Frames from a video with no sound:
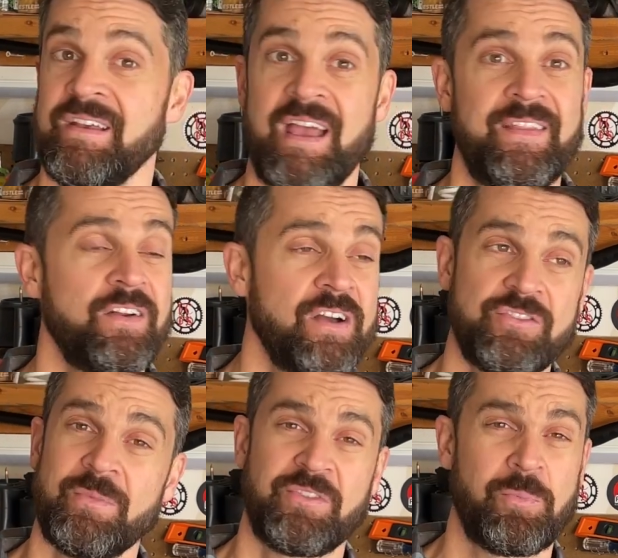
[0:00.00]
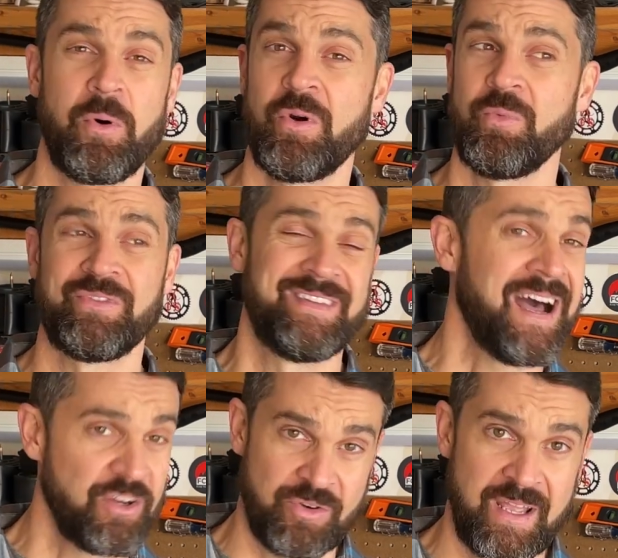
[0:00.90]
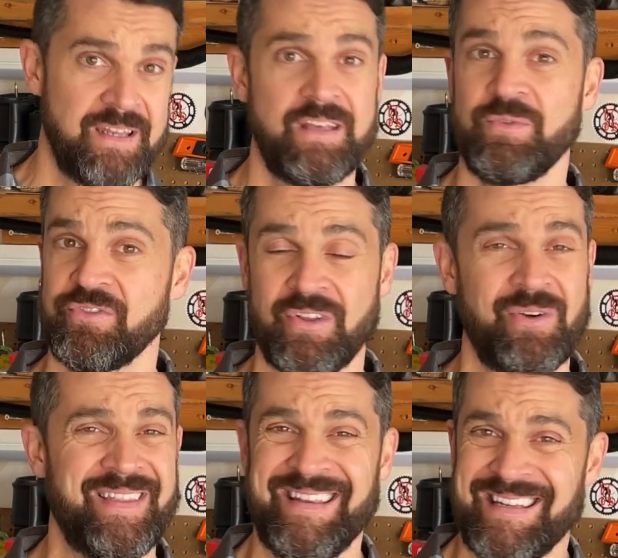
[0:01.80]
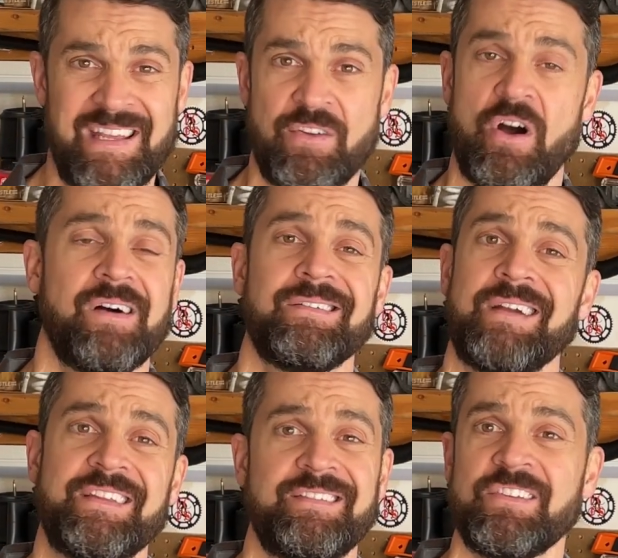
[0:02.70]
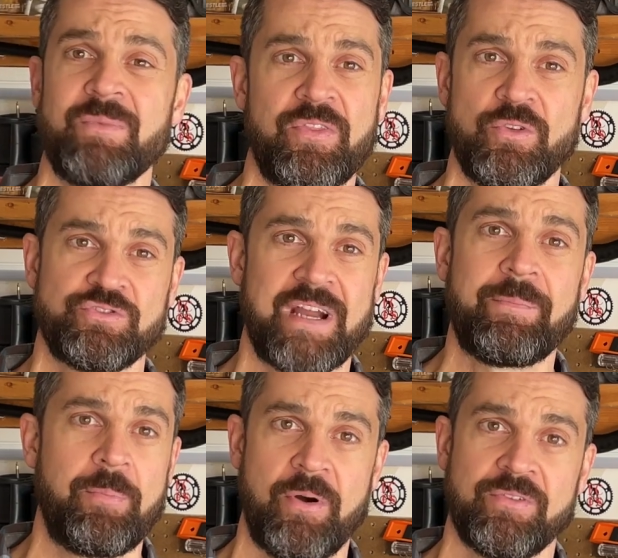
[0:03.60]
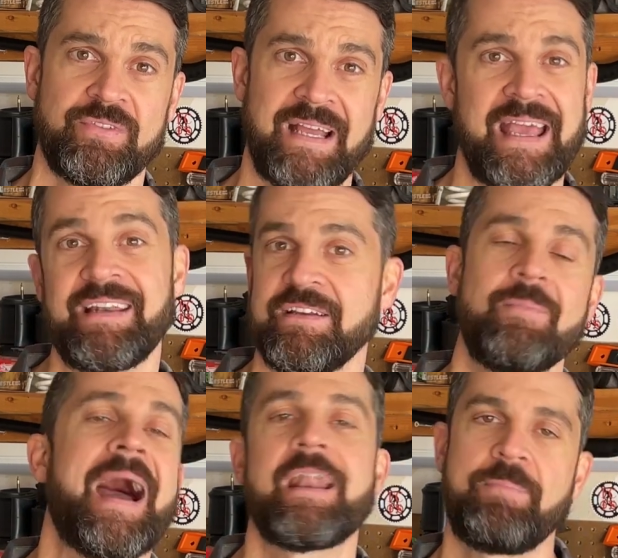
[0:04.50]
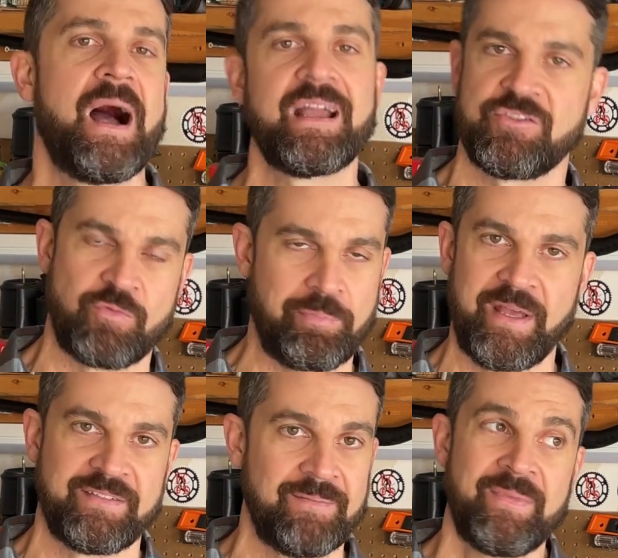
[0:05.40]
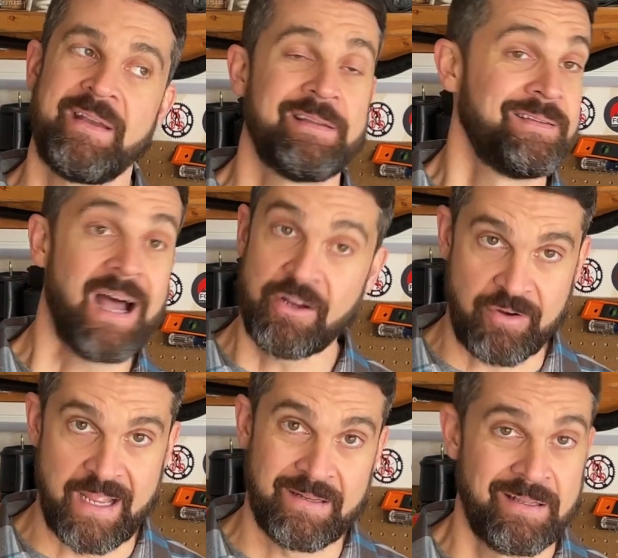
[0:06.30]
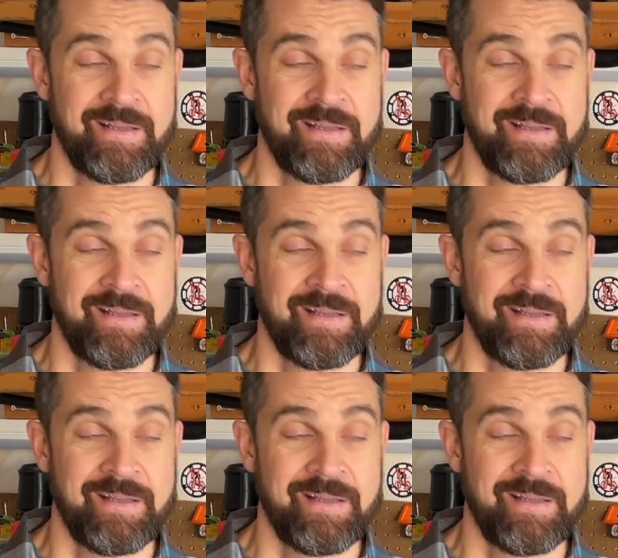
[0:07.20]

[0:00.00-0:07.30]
And their customer support was not great, it was slow, and they didn't even honor a 6-month-old dropper post. And I had to come out of pocket to replace it. Not great.